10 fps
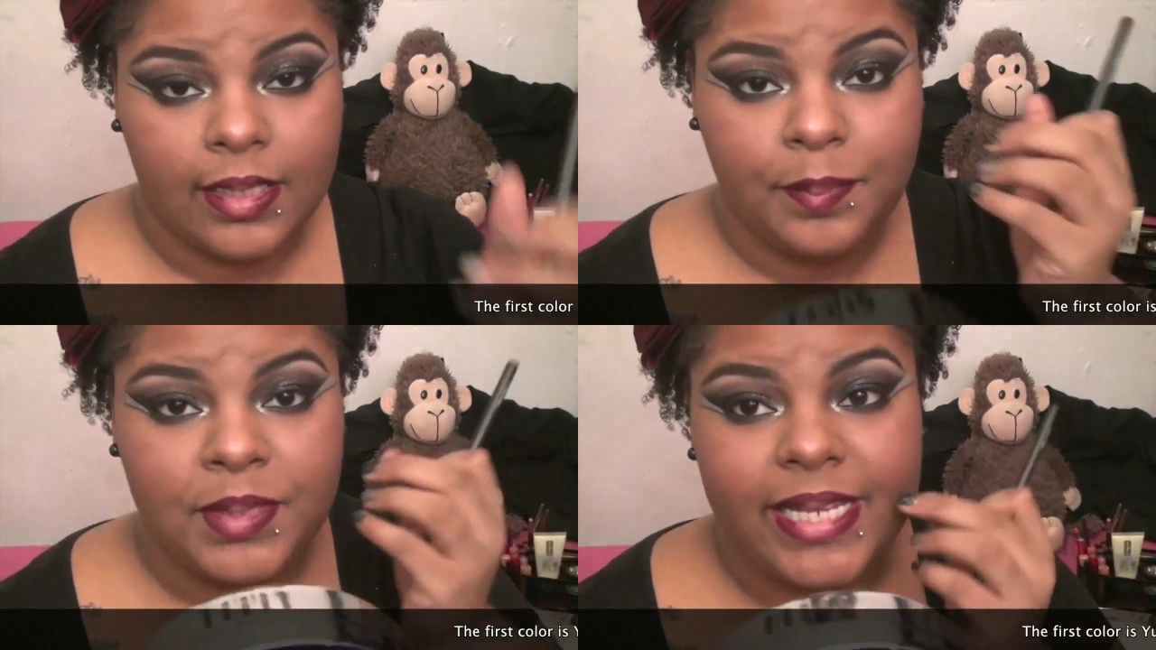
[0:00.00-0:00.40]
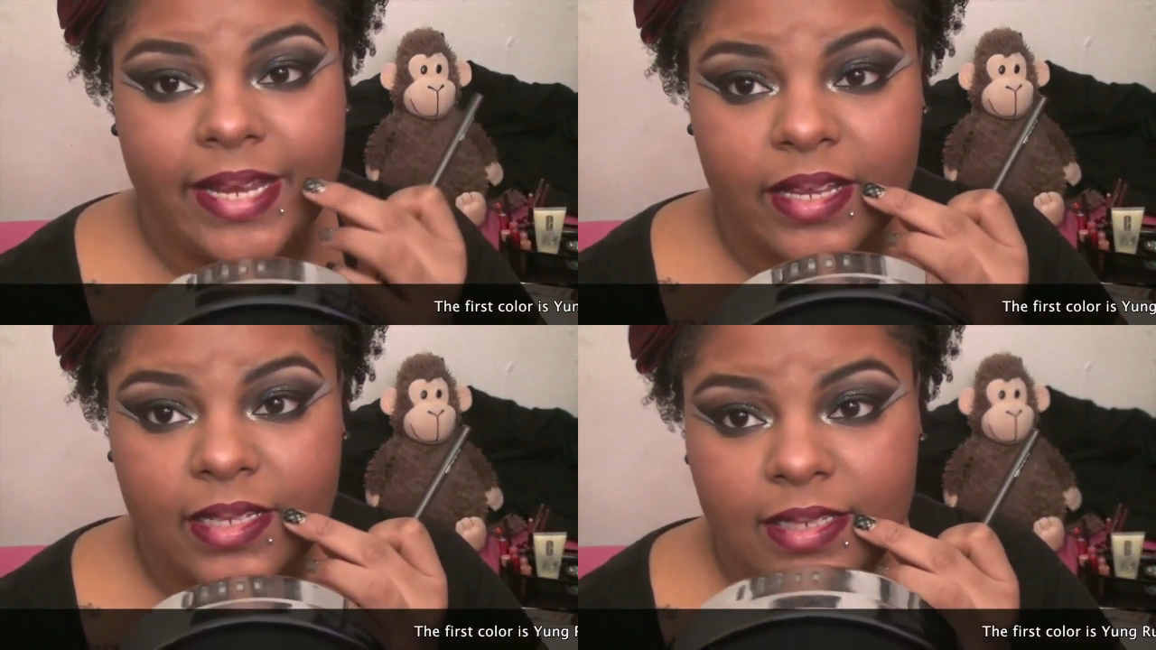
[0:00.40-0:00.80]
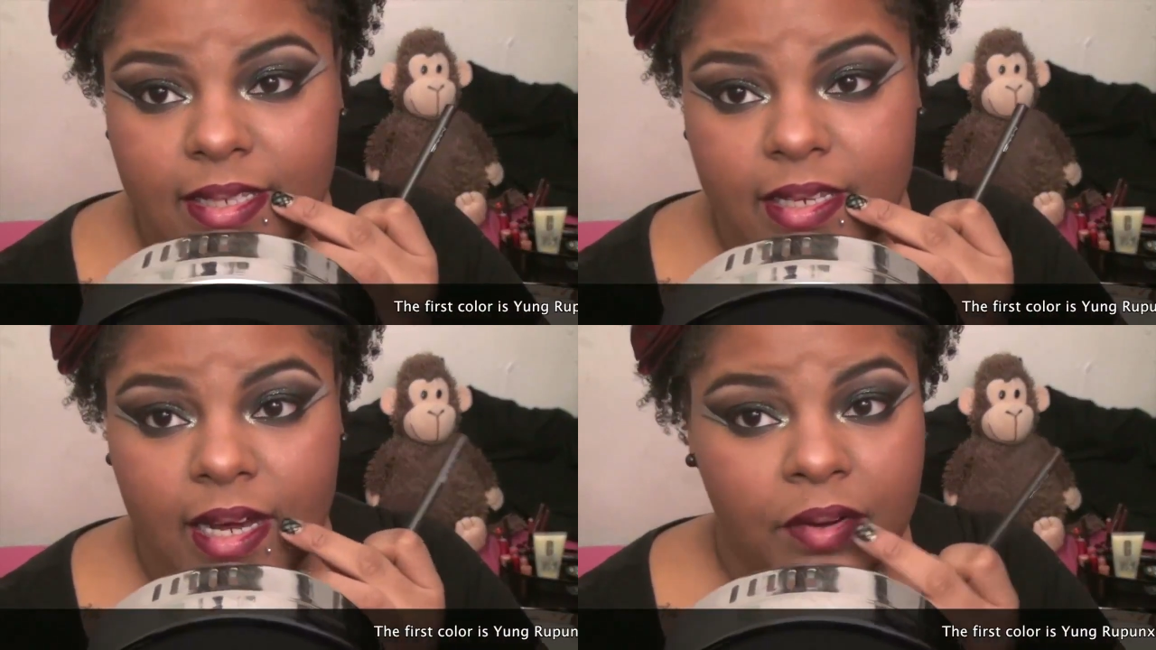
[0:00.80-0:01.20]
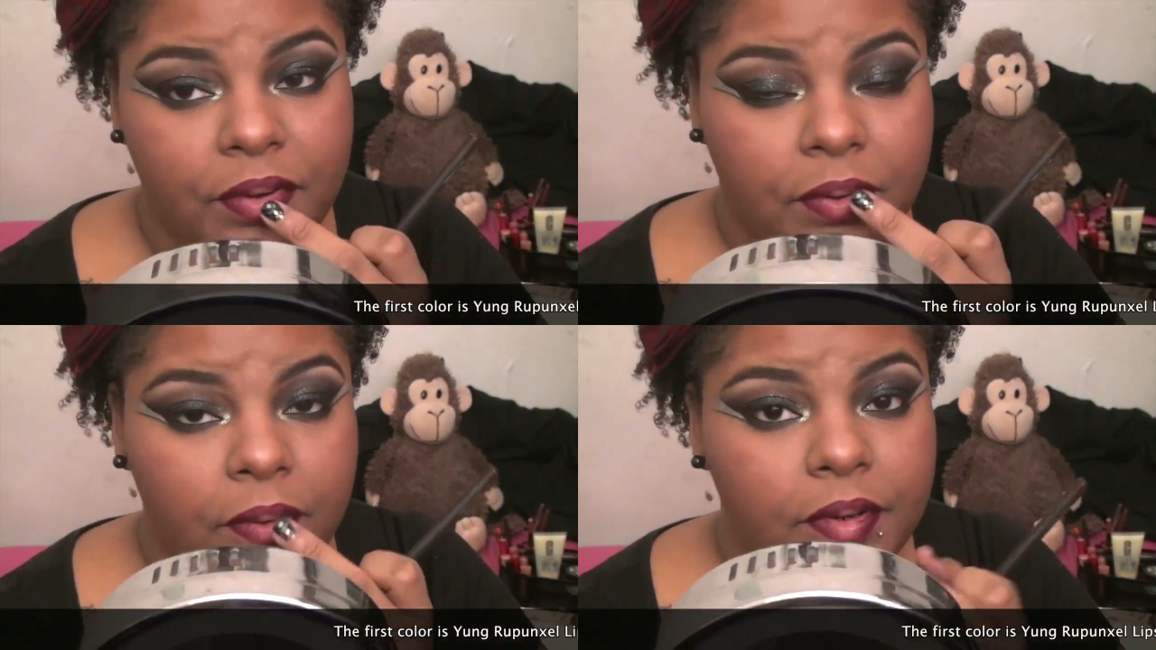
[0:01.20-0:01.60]
Speaker 1: lipstick to the
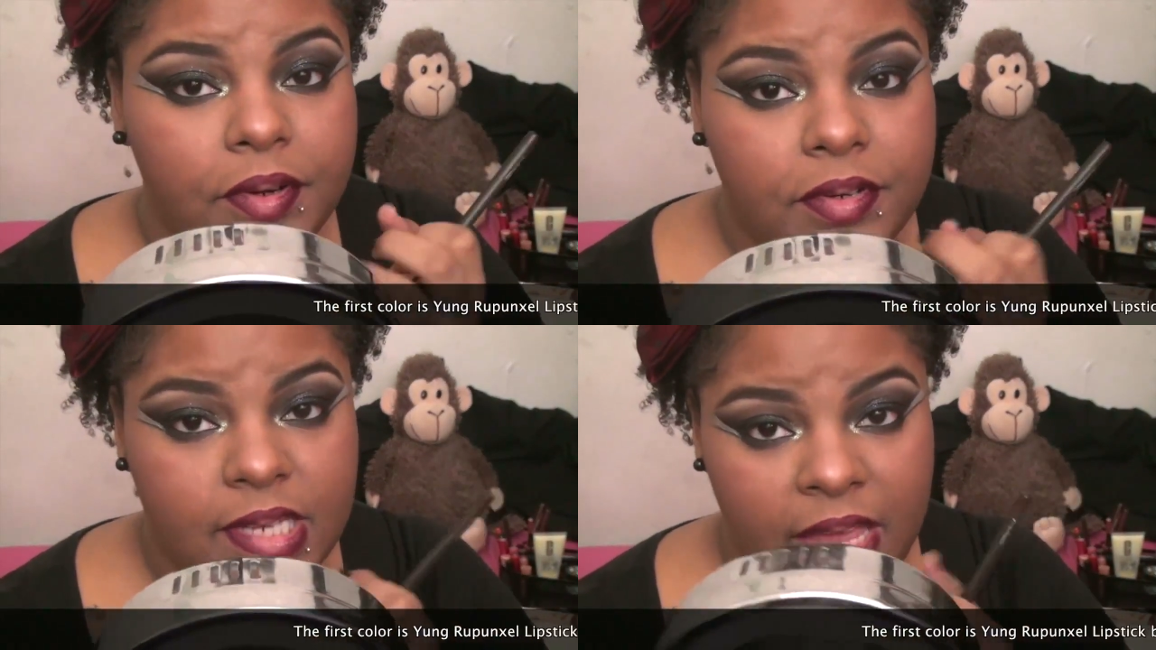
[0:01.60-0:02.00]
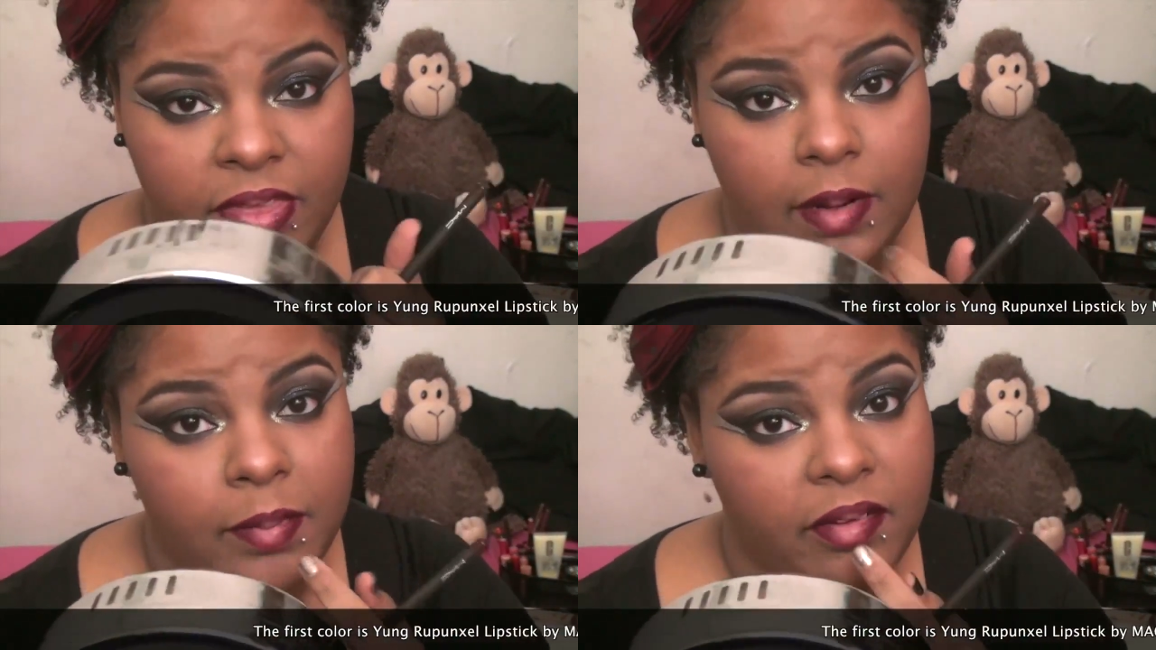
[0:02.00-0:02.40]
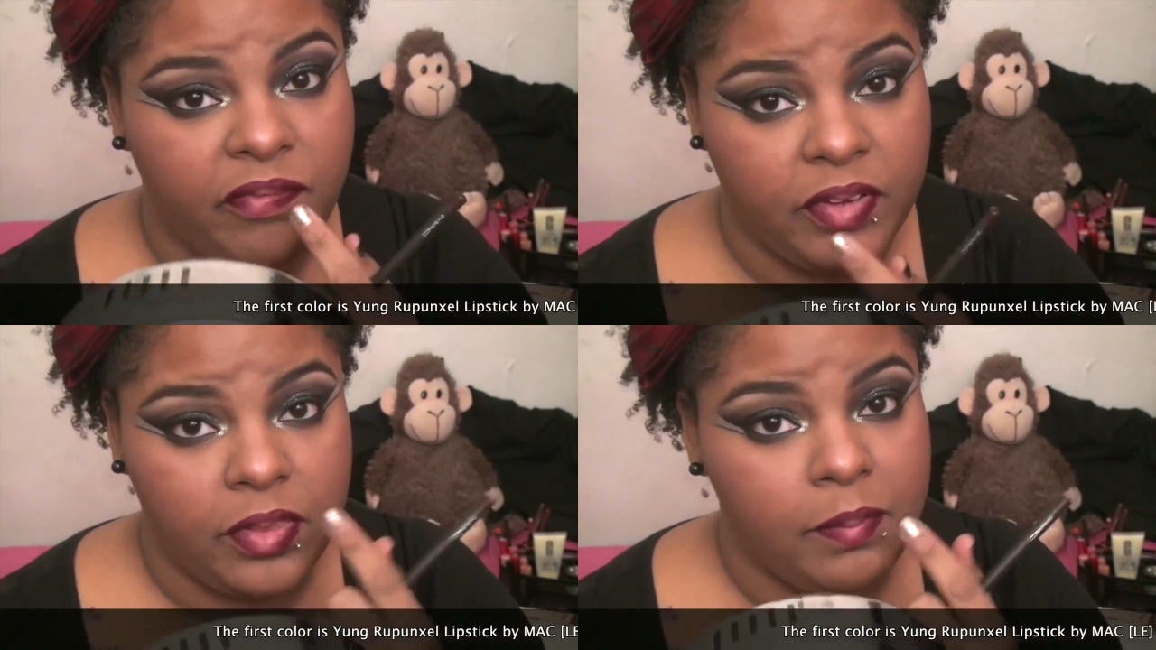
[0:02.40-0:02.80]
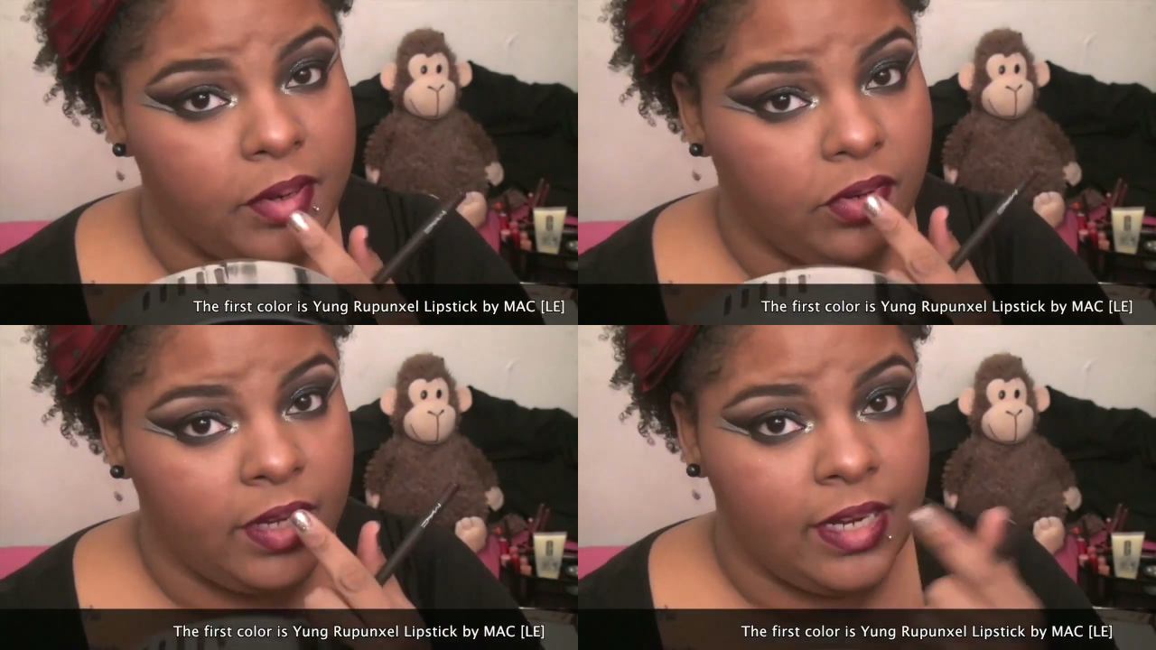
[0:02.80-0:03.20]
outer corners. And then I'm going to fill the
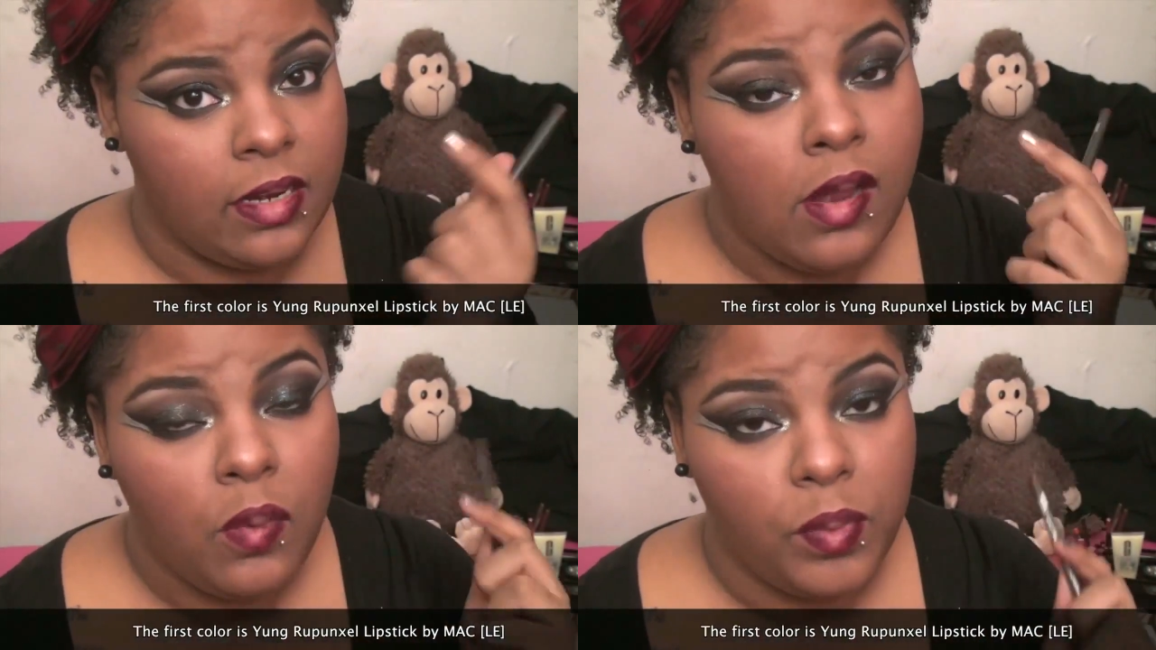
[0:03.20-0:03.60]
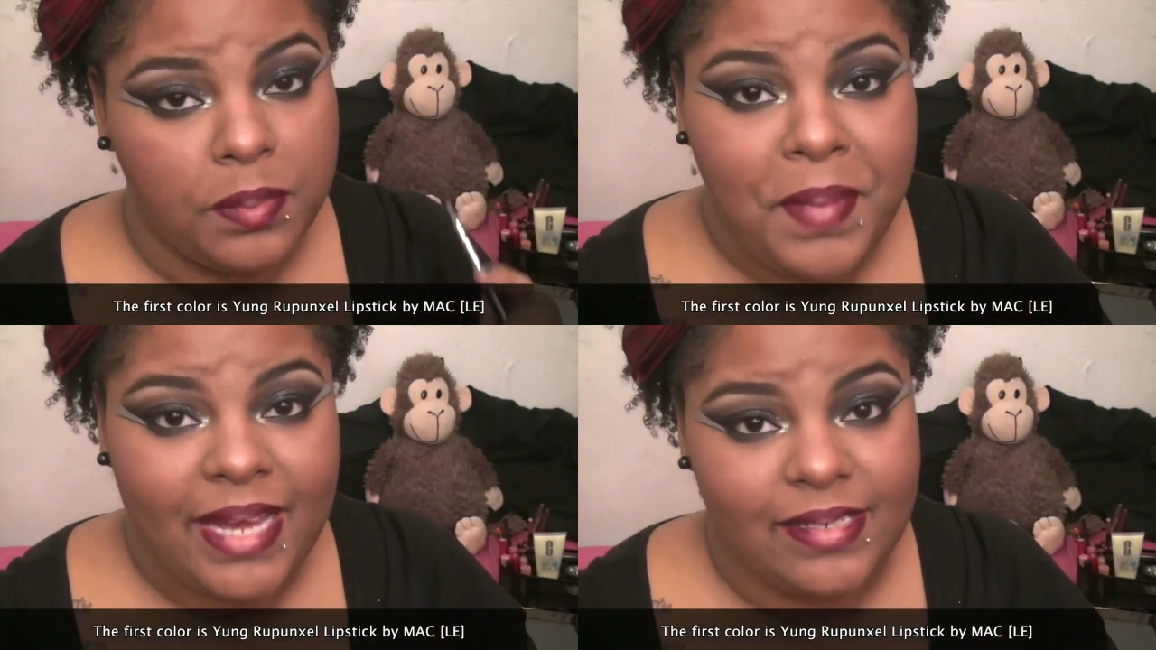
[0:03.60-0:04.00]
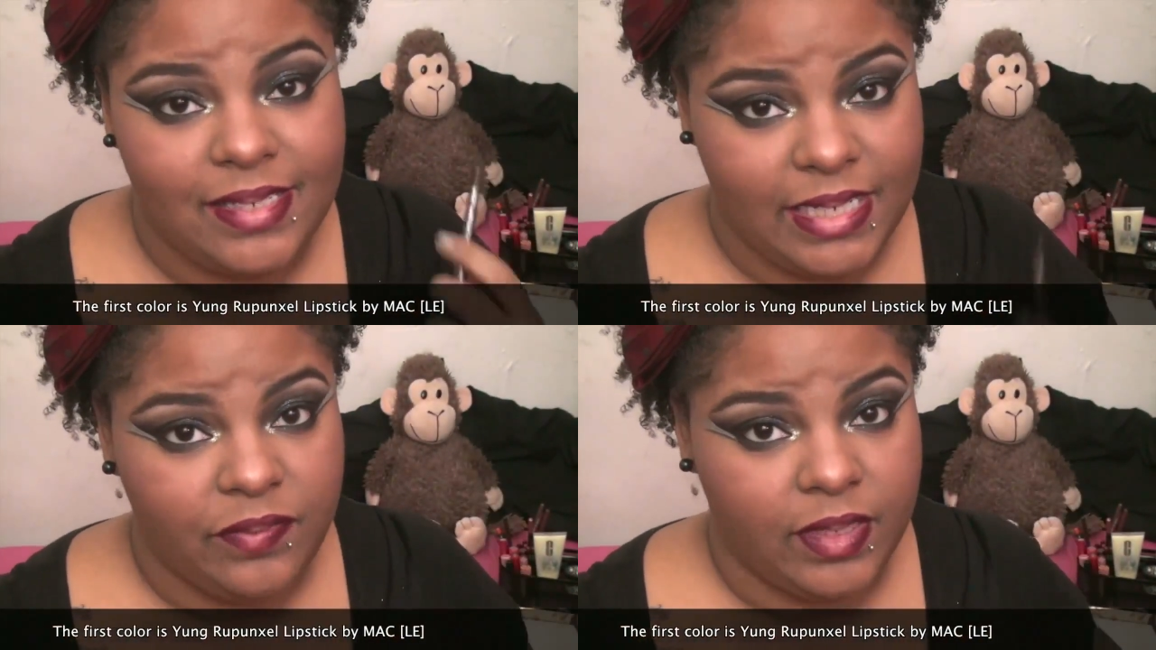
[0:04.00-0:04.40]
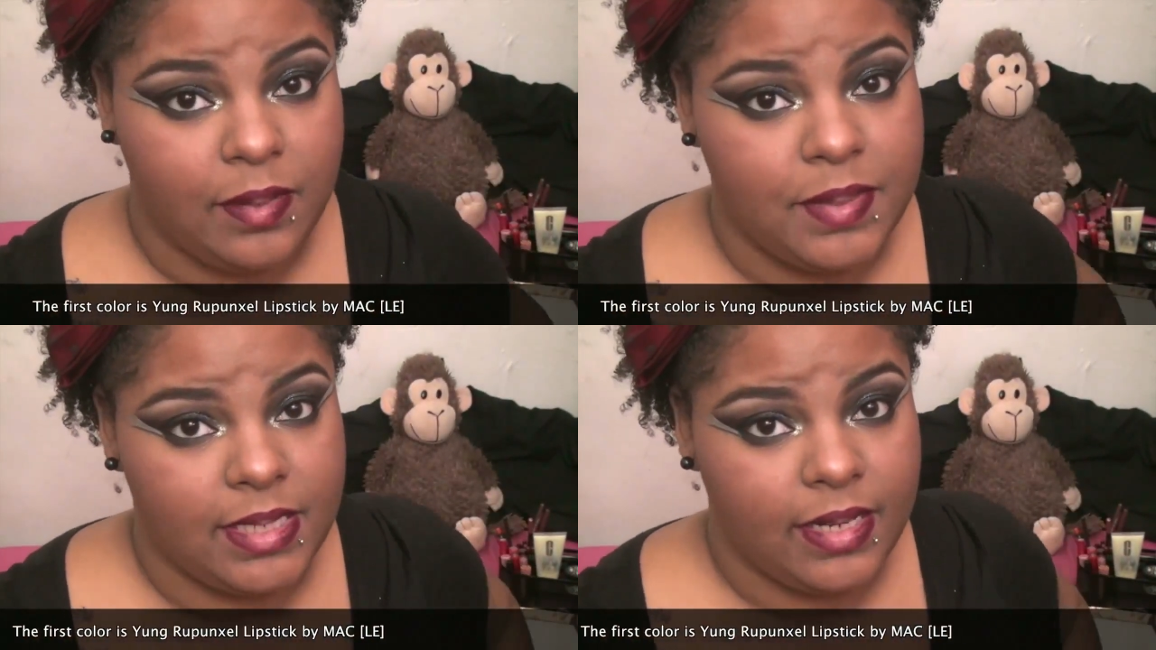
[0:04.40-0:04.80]
middle in with MAC's Diva
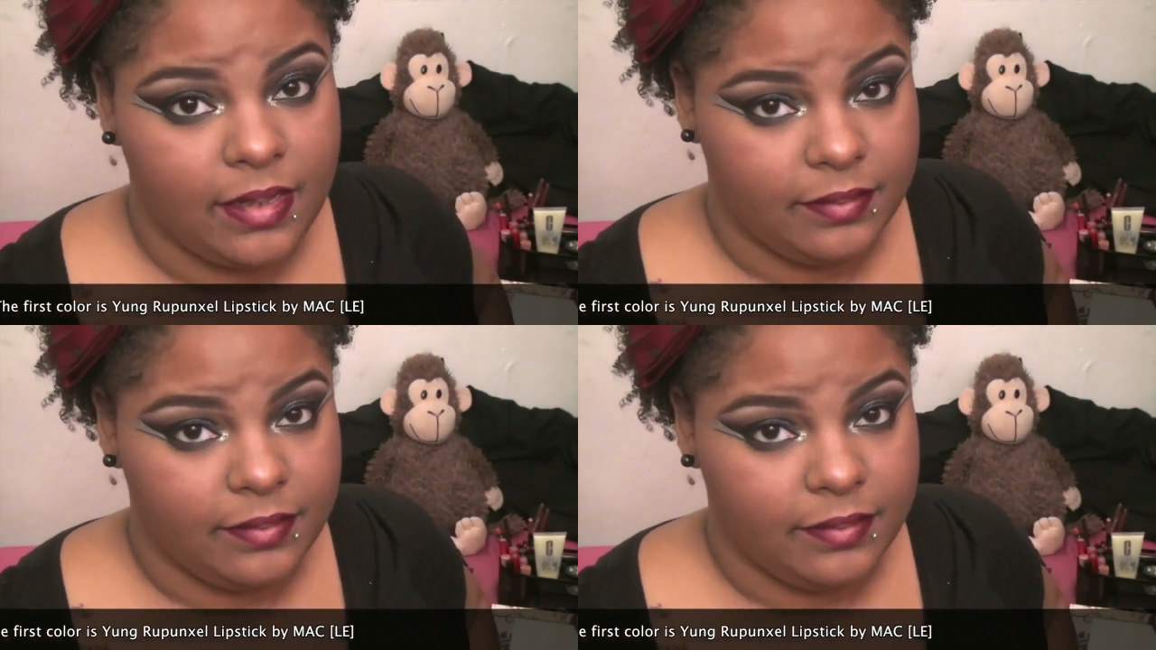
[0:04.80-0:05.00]
lipstick.